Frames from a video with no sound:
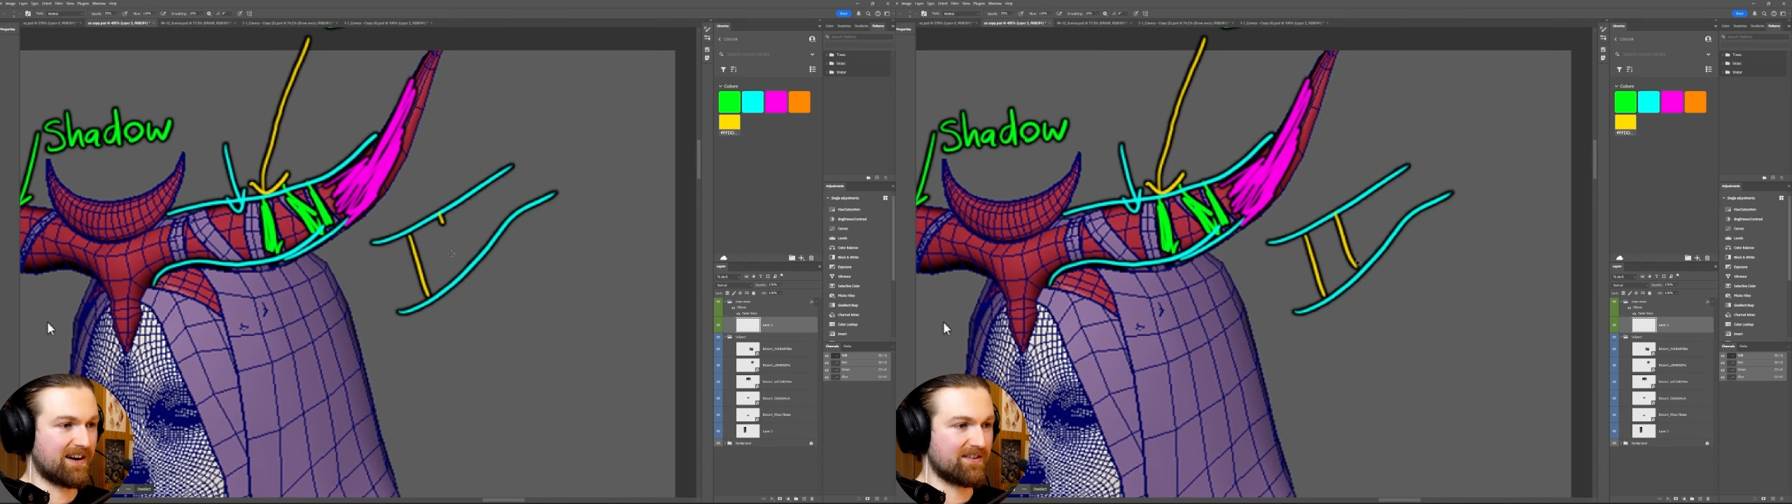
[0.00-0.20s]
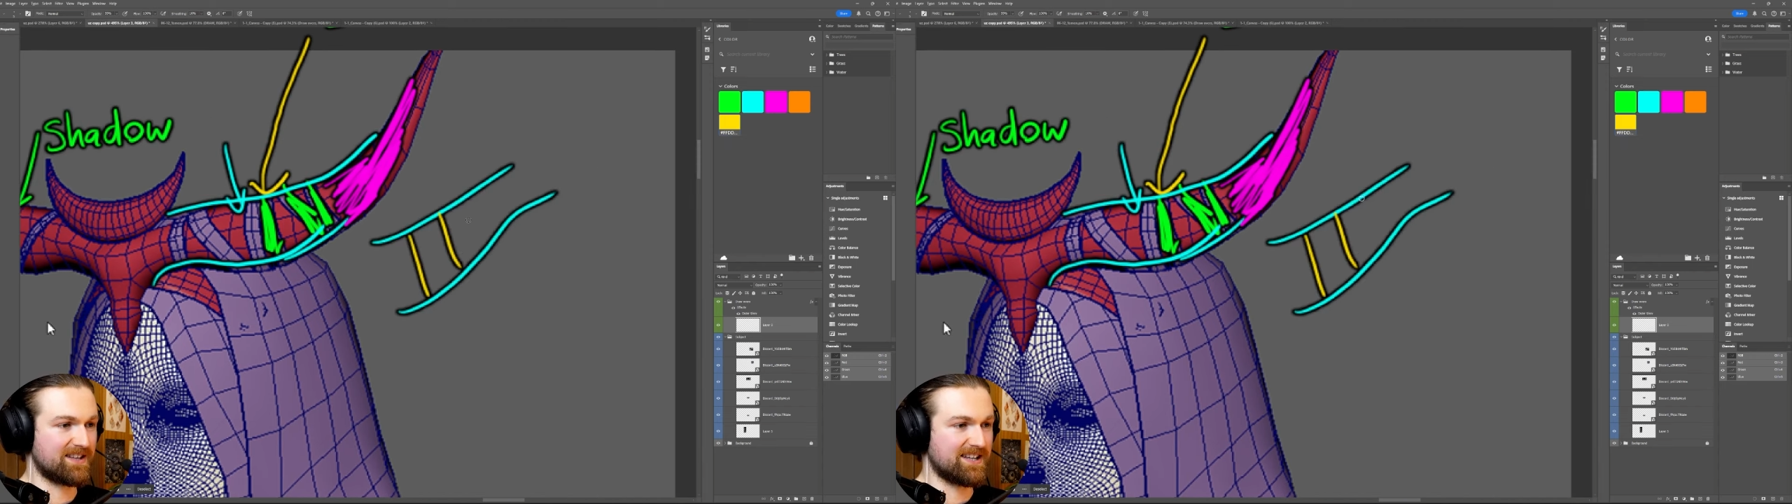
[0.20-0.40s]

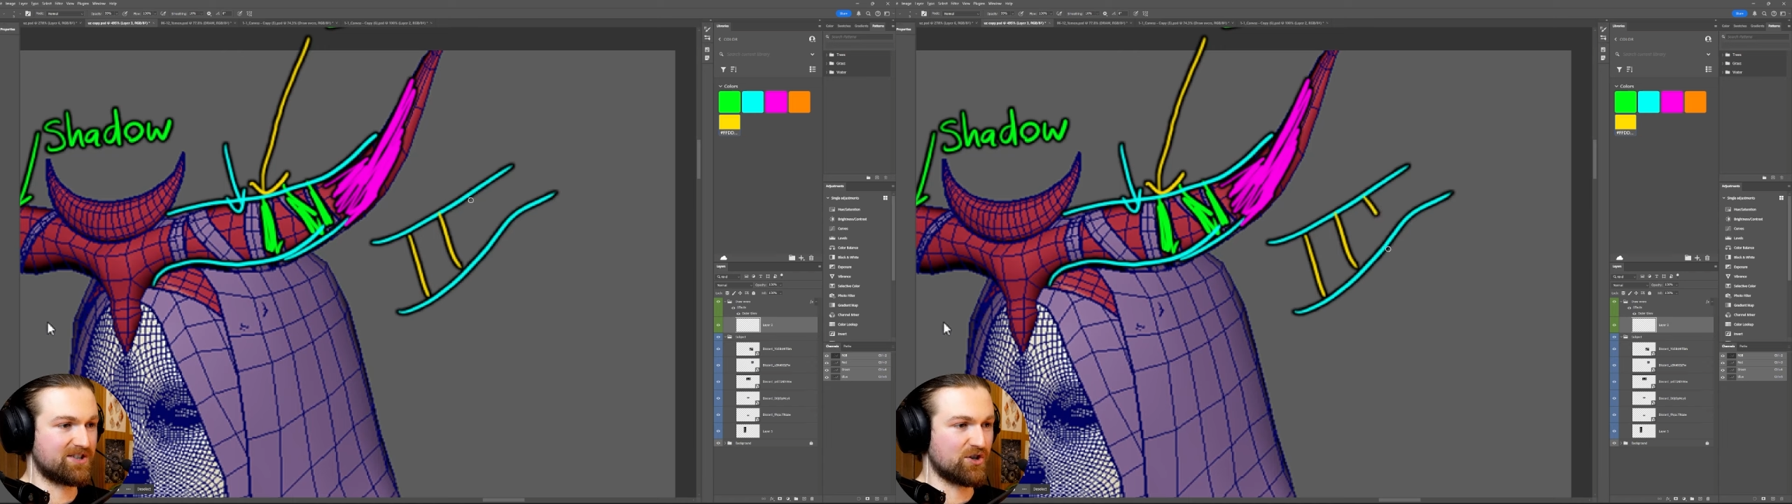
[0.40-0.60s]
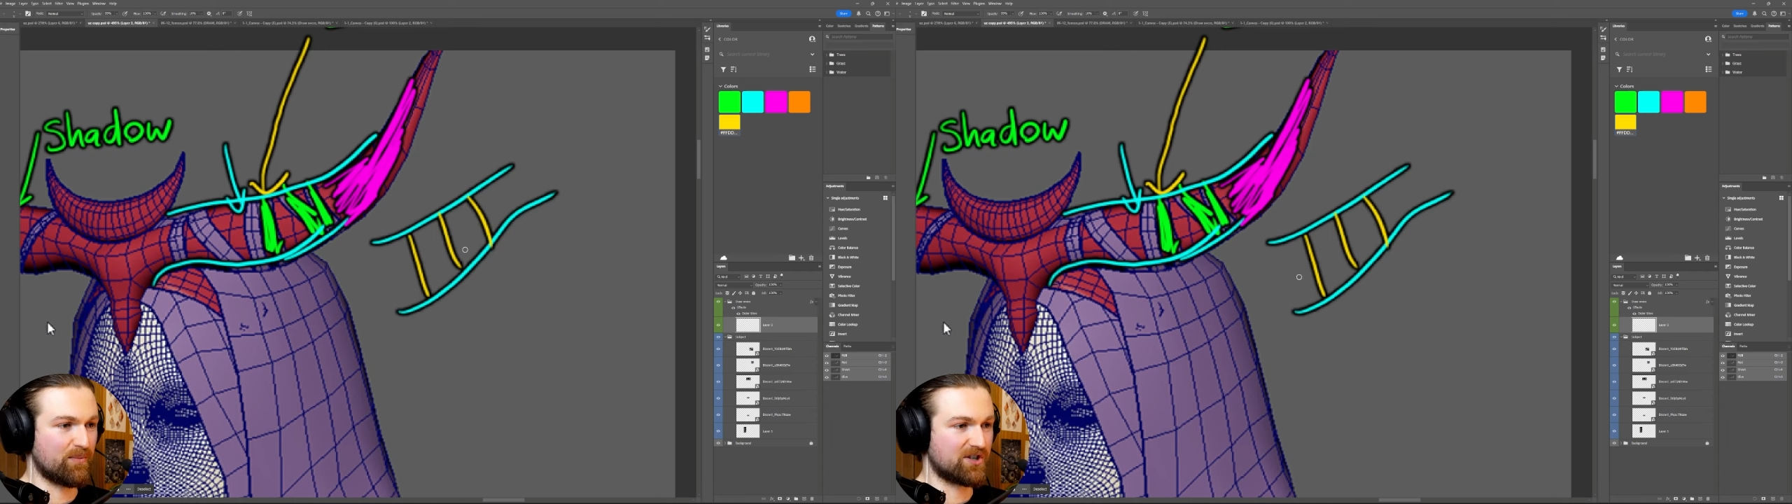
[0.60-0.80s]
out the
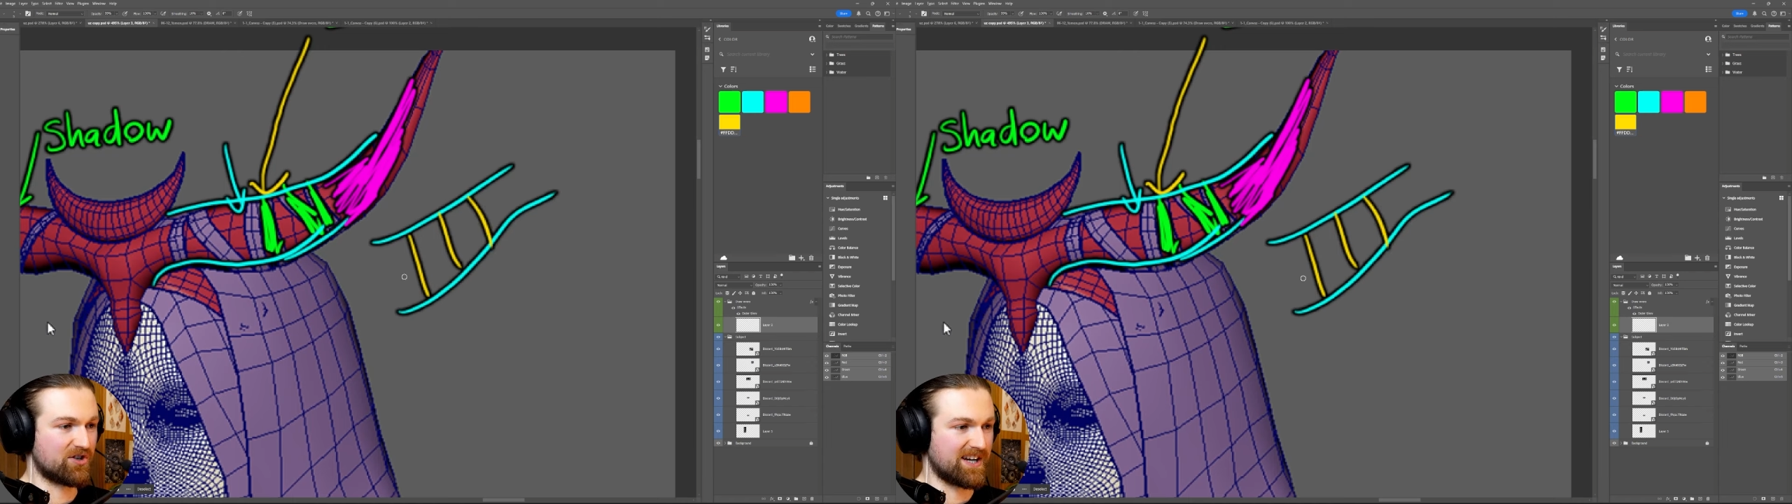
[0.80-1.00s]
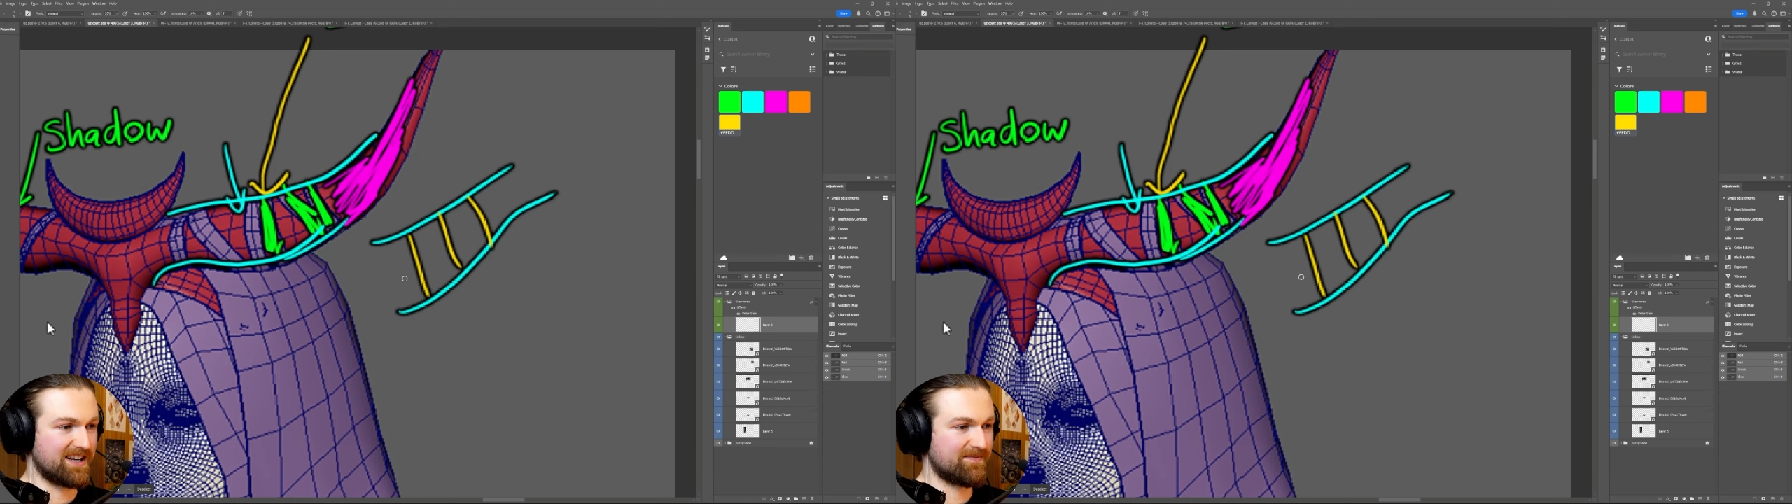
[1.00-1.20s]

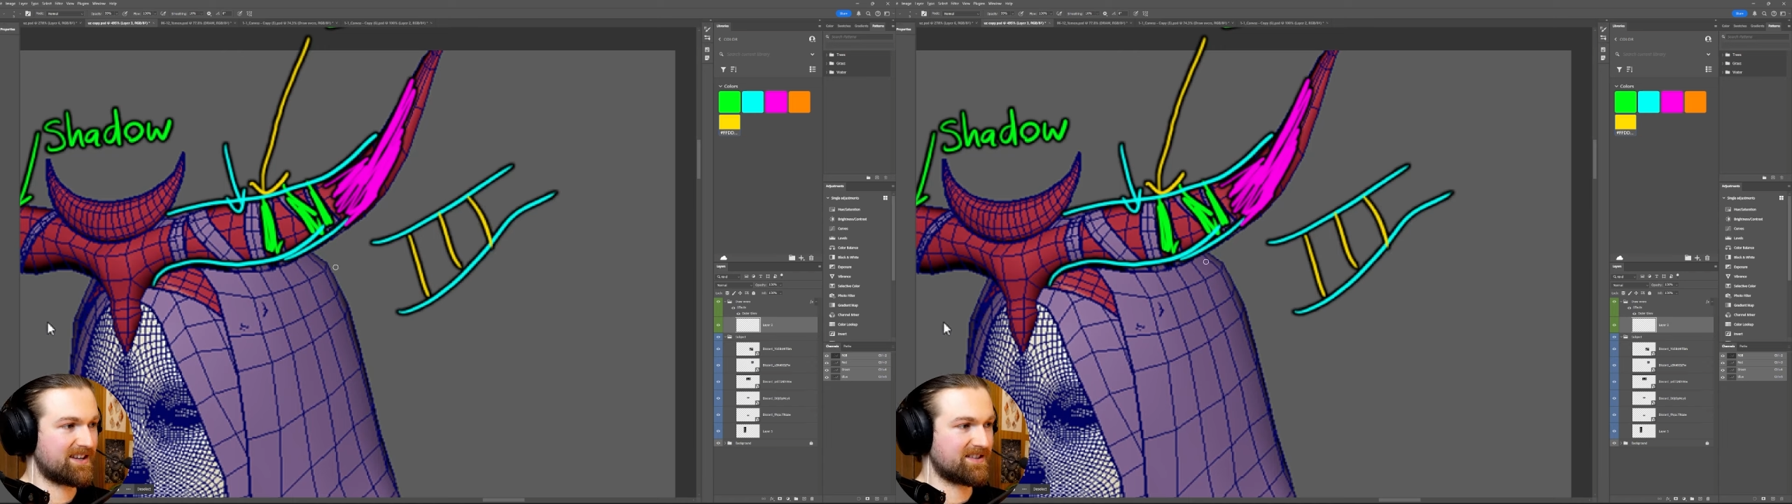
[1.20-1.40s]
geometry.